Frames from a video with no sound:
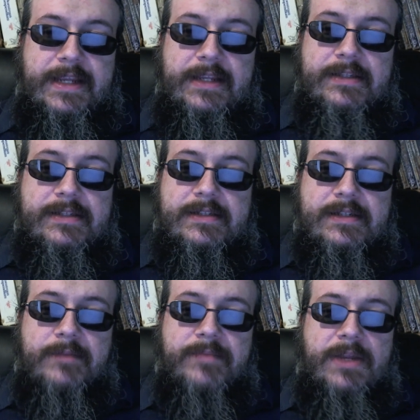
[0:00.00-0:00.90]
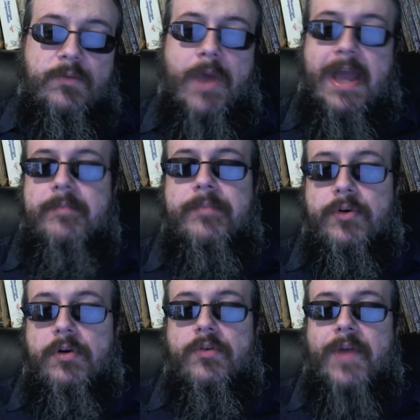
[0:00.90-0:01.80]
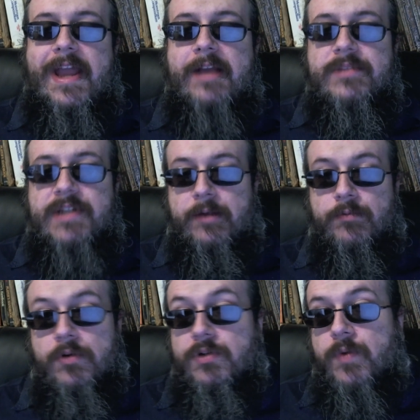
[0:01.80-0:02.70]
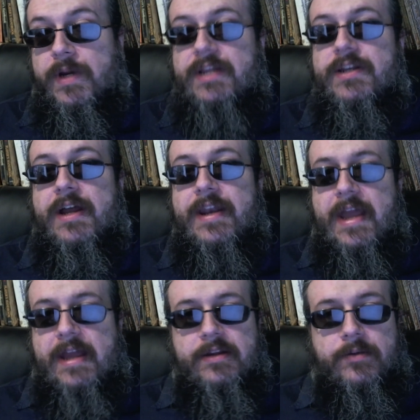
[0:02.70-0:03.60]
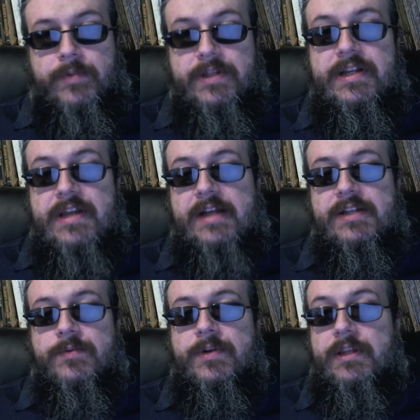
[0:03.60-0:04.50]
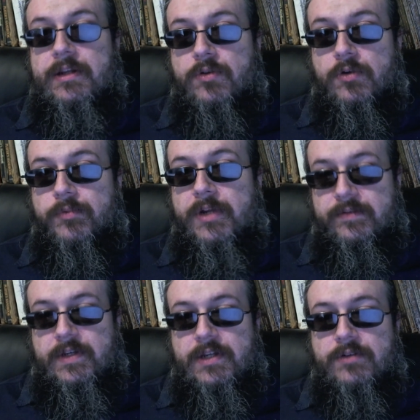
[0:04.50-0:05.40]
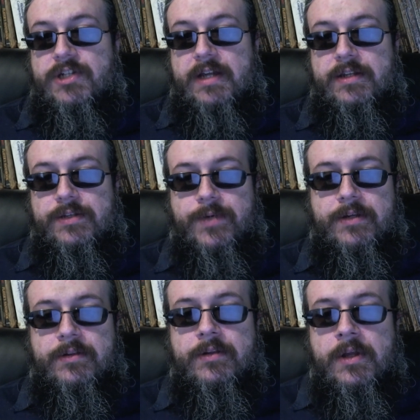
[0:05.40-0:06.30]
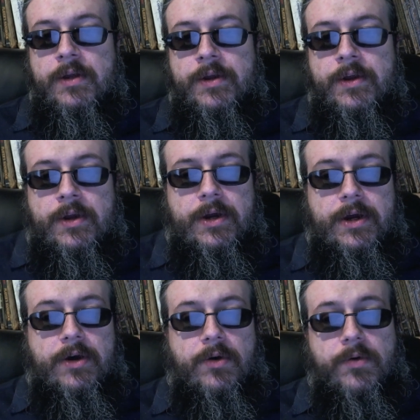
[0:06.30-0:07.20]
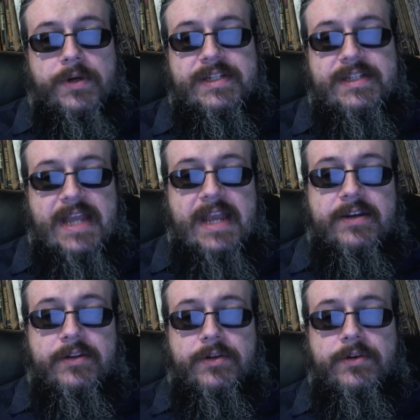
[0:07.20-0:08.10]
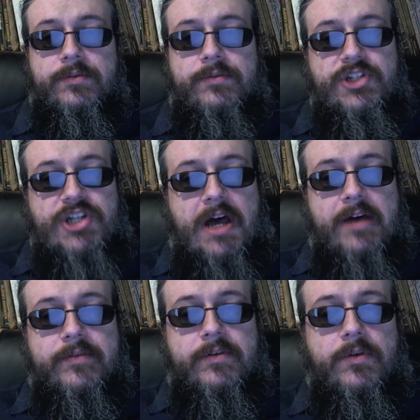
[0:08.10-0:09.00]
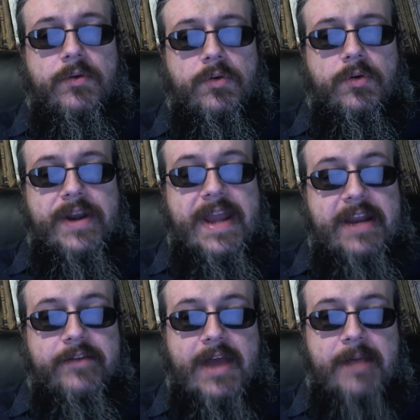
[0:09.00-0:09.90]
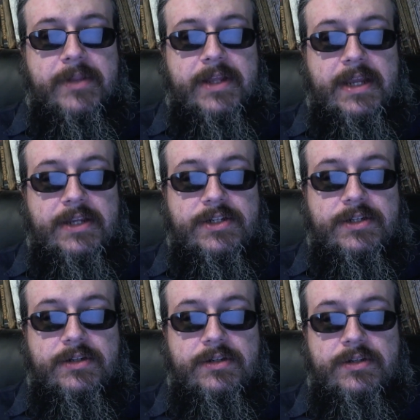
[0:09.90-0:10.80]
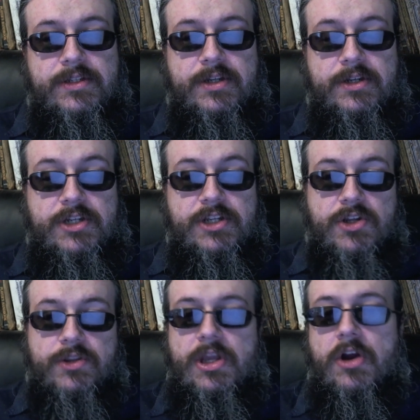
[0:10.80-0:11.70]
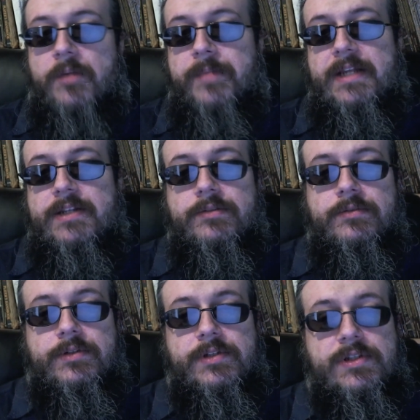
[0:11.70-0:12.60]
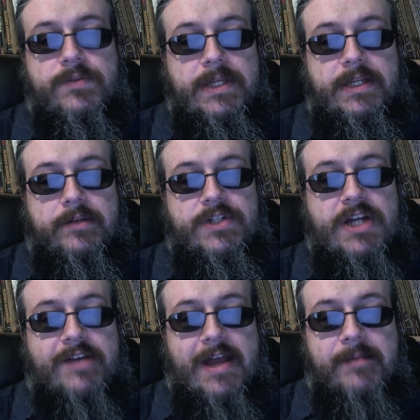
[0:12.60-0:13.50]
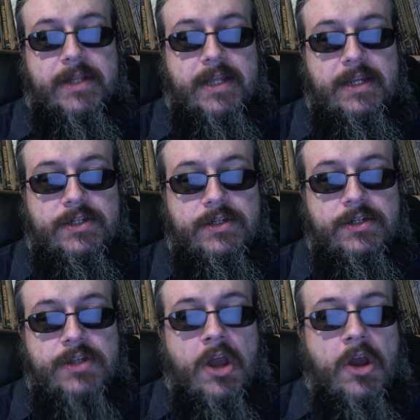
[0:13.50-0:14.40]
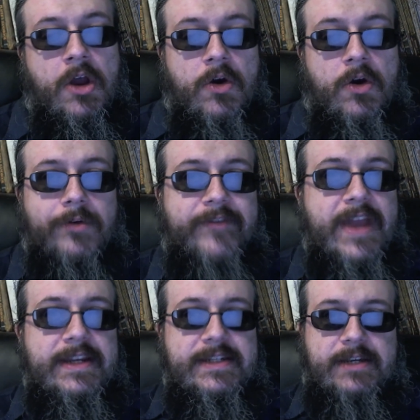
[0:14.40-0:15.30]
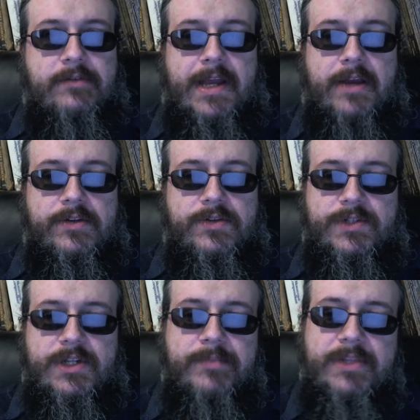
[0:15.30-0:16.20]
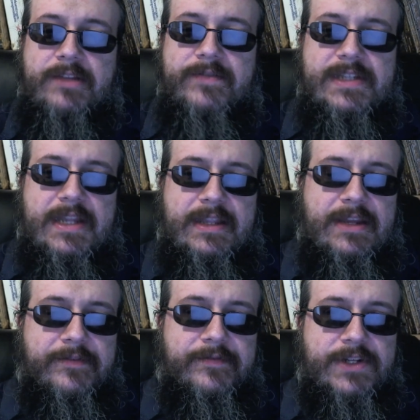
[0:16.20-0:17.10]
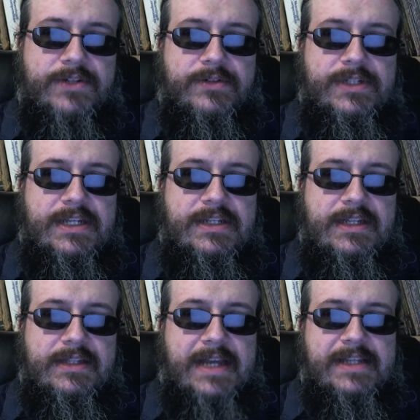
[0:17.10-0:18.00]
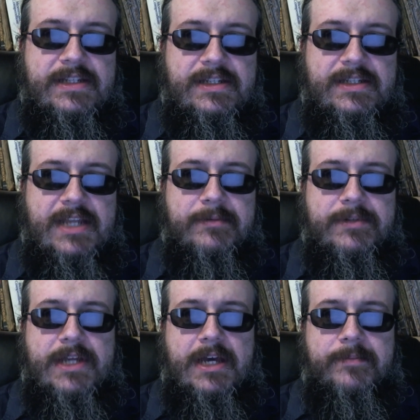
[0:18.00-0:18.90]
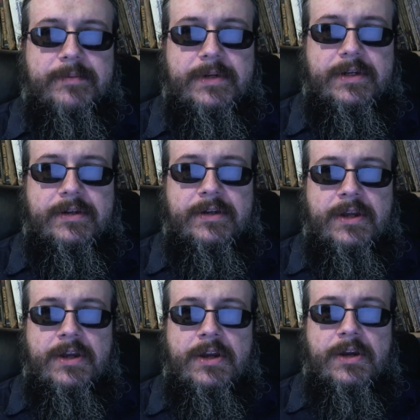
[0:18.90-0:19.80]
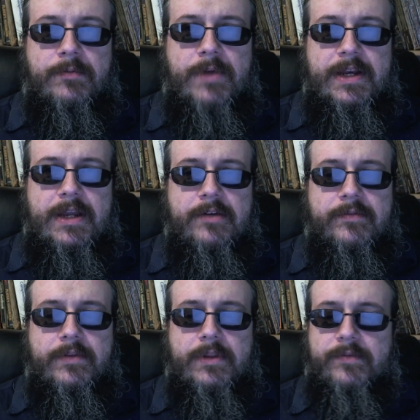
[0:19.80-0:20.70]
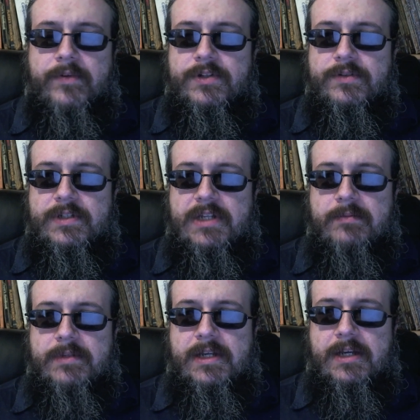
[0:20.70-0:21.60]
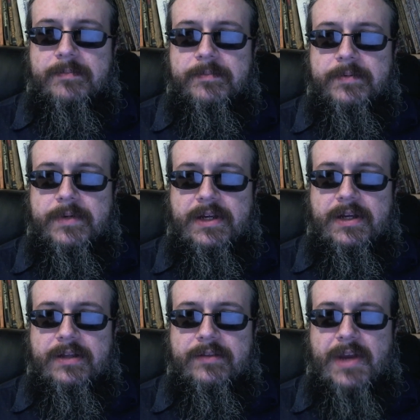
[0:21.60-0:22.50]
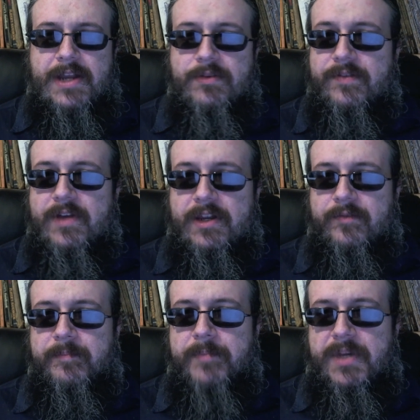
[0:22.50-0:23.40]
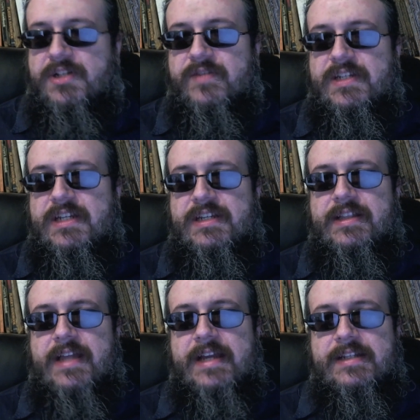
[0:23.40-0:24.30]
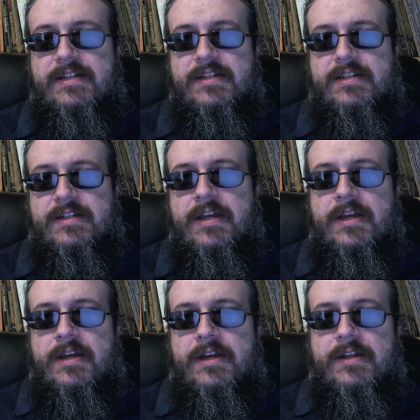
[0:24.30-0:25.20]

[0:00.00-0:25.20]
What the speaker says: These can be web programs like Roll20.net, a really nice one that incorporates video chat as well. Or a standalone Java or native application such as the RP Tools suite of Java applications, or Fantasy Grounds, which I believe is the official D&D licensed tabletop right now for their virtual tabletop. I know they've got a bunch of D&D licensed